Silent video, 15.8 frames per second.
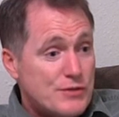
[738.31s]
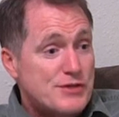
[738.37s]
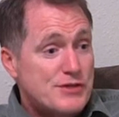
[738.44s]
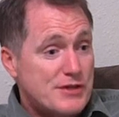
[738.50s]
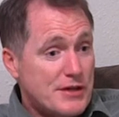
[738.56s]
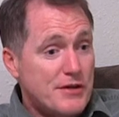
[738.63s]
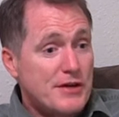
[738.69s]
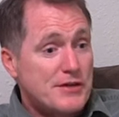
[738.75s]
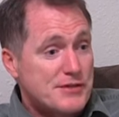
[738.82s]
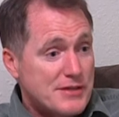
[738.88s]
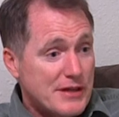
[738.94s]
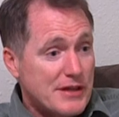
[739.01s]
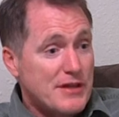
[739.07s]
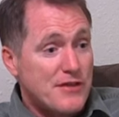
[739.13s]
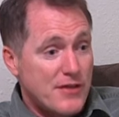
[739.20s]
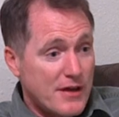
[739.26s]

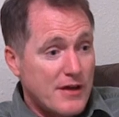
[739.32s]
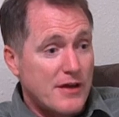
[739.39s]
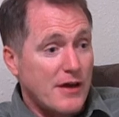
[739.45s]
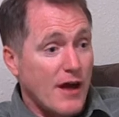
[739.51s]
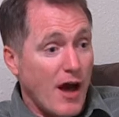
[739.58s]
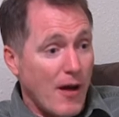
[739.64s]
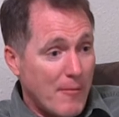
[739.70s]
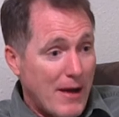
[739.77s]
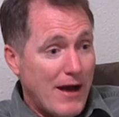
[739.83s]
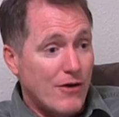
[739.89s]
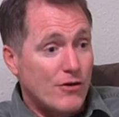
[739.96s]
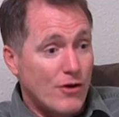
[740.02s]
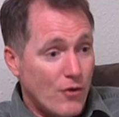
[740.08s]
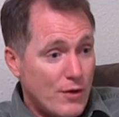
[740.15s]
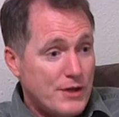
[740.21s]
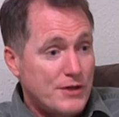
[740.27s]
seriously think
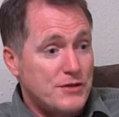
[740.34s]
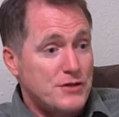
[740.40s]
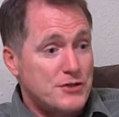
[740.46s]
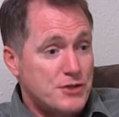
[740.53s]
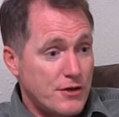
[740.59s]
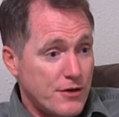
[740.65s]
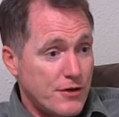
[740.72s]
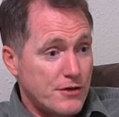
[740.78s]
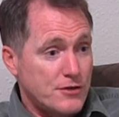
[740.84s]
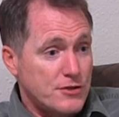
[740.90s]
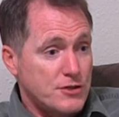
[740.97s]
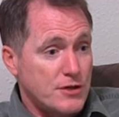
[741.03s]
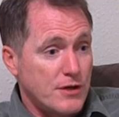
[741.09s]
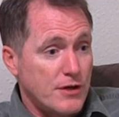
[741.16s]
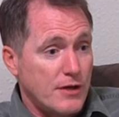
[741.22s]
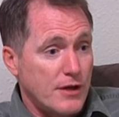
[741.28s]
about going to church